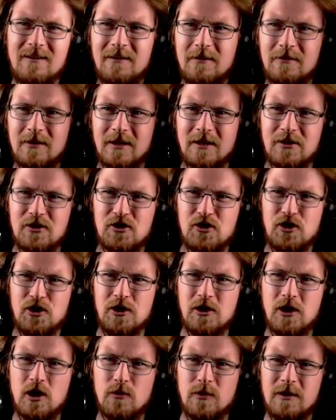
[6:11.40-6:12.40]
thanks
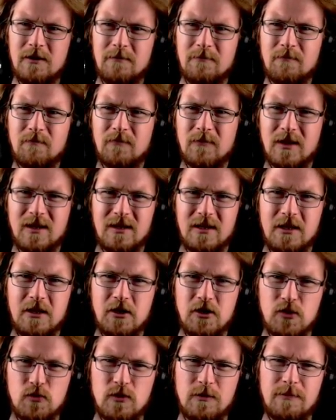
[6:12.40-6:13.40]
cheat gooey, I
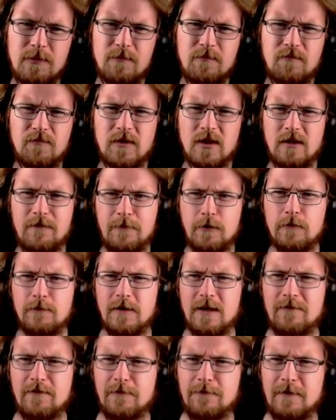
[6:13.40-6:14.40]
needed you up. If you've
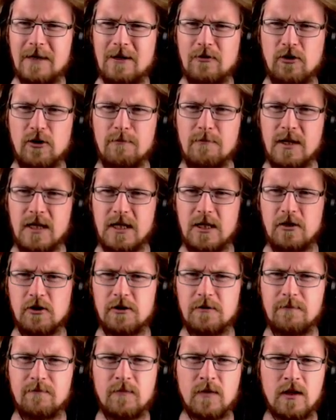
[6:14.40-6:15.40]
ever found the minigun,